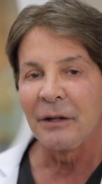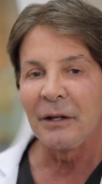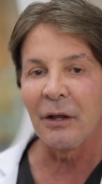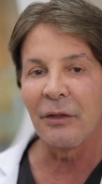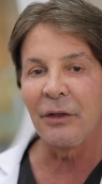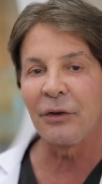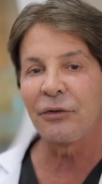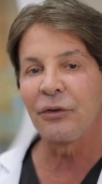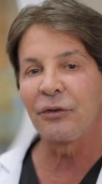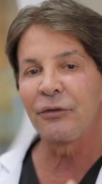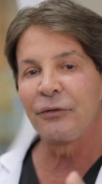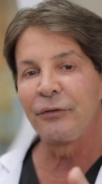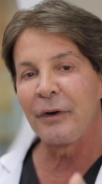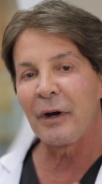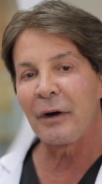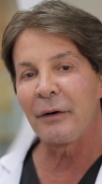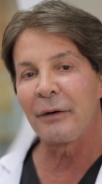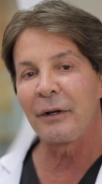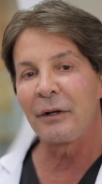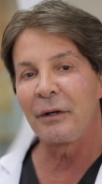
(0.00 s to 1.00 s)
Now, this is
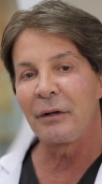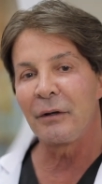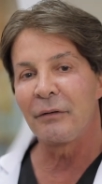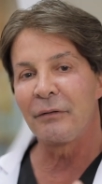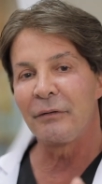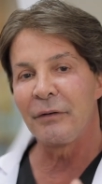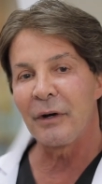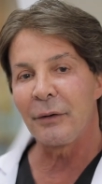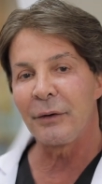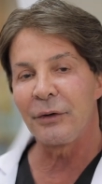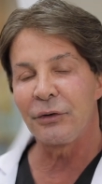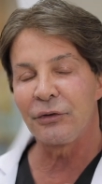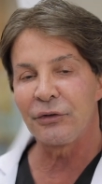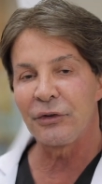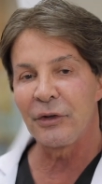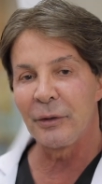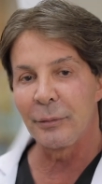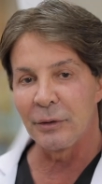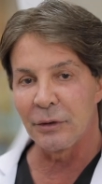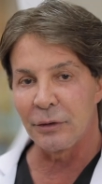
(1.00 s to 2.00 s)
very, very
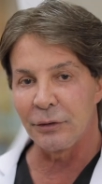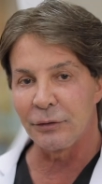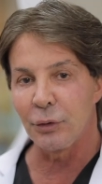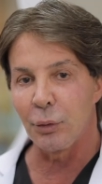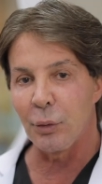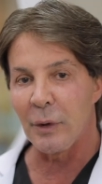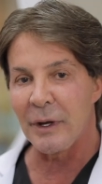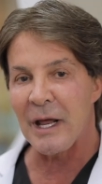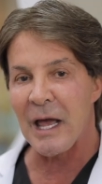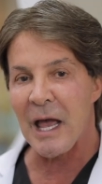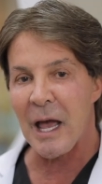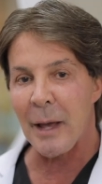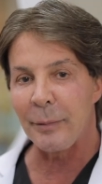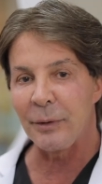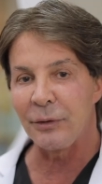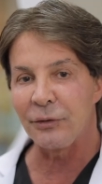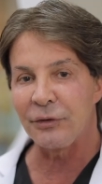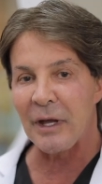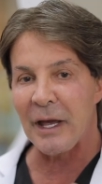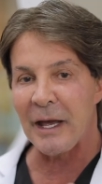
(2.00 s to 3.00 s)
similar to what
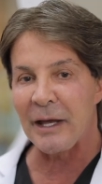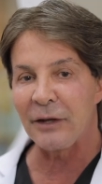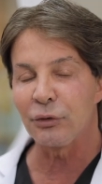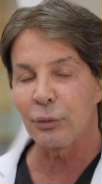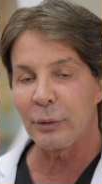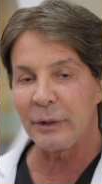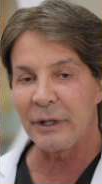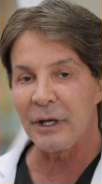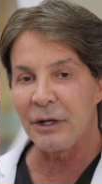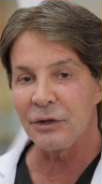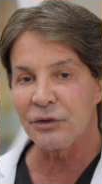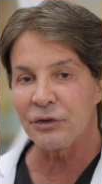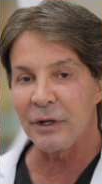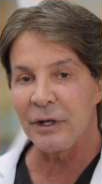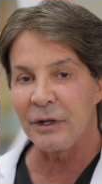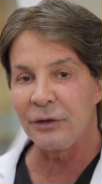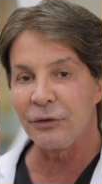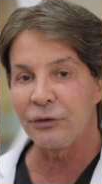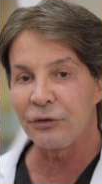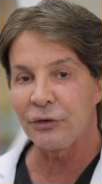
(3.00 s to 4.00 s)
happens as we age
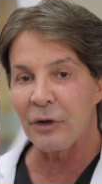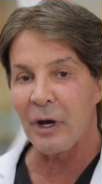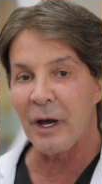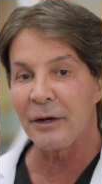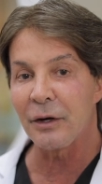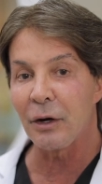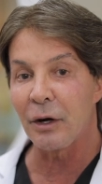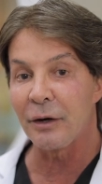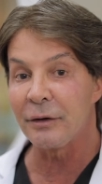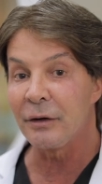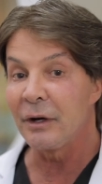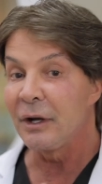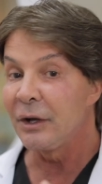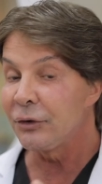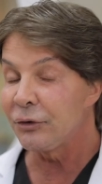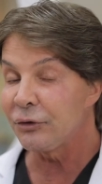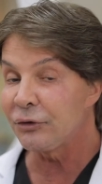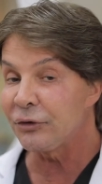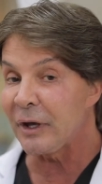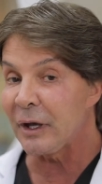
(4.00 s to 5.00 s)
inside our
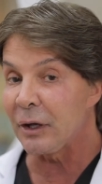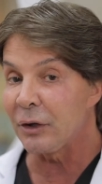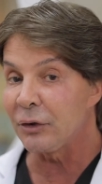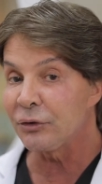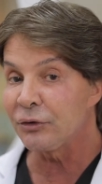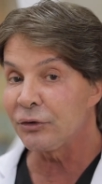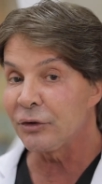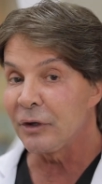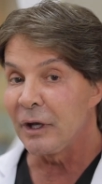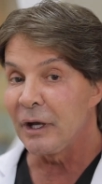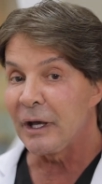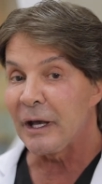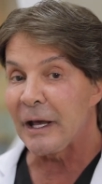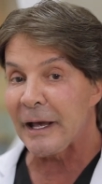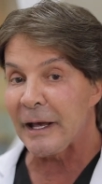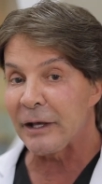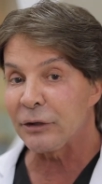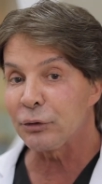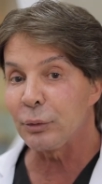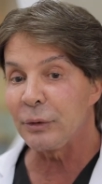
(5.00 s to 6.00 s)
cells
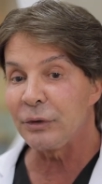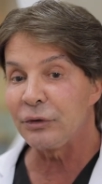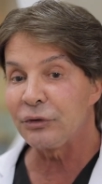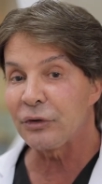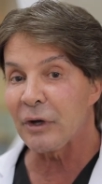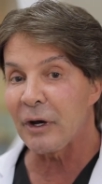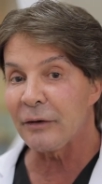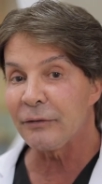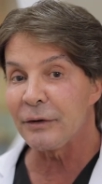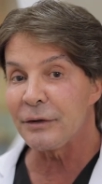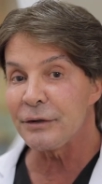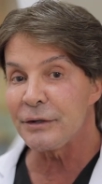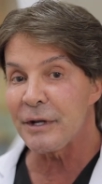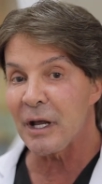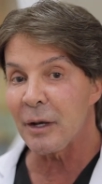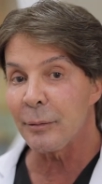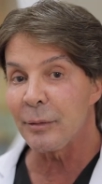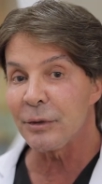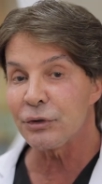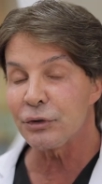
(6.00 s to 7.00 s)
as we suffer
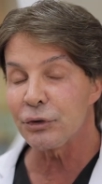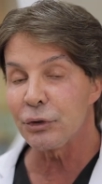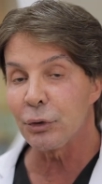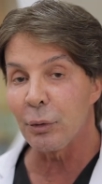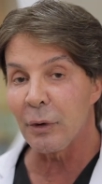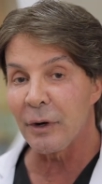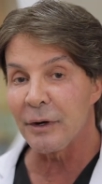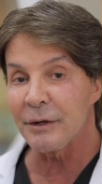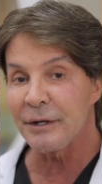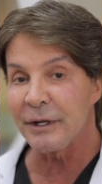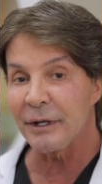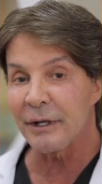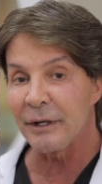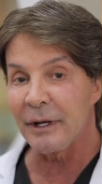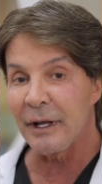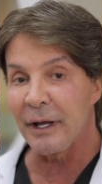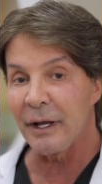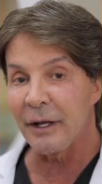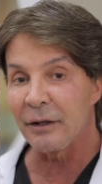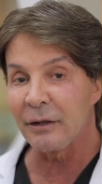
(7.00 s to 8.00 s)
damage to our
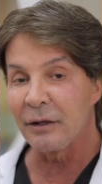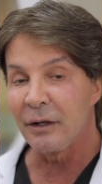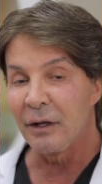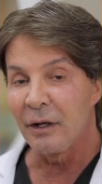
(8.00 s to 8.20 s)
DNA.